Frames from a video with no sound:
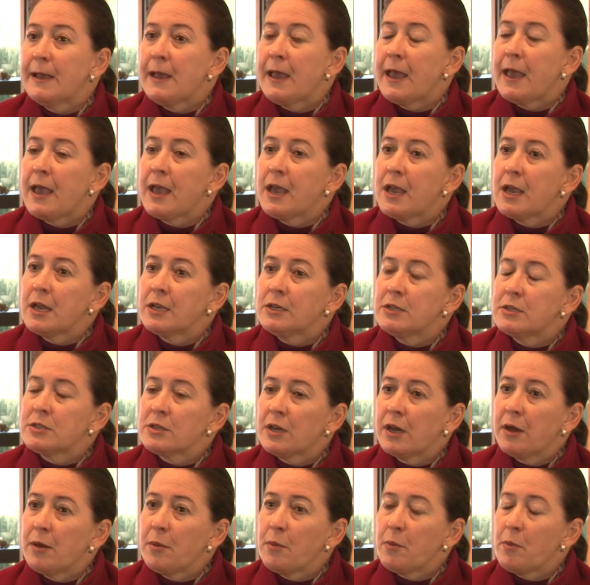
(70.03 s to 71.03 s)

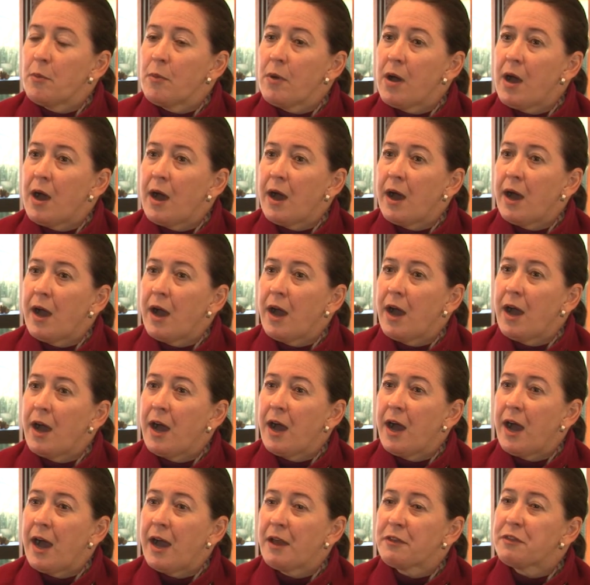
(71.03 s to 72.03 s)
And
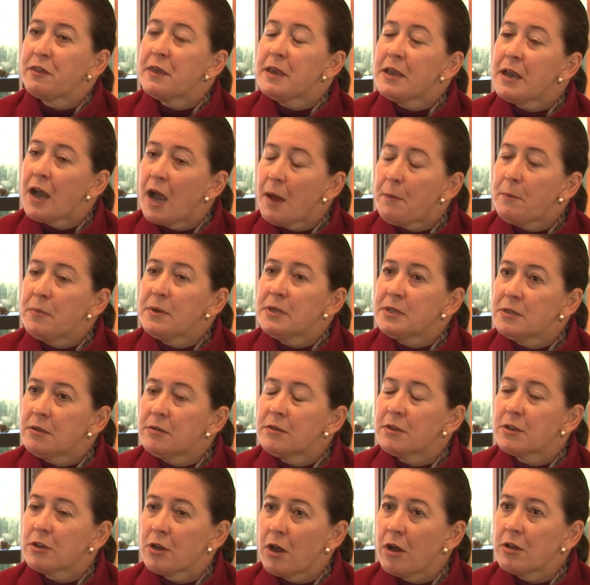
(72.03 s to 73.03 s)
I think up until
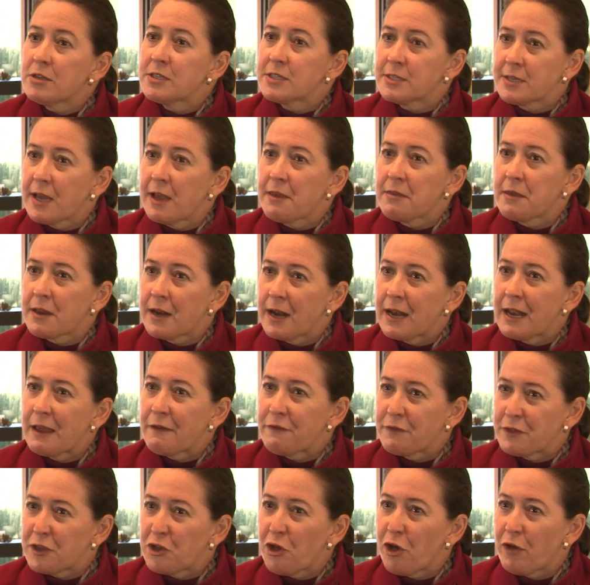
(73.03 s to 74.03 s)
the last day that I
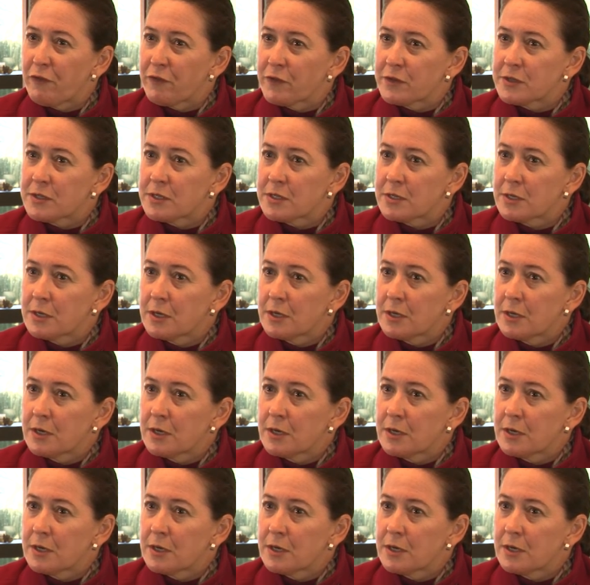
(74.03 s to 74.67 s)
left the office,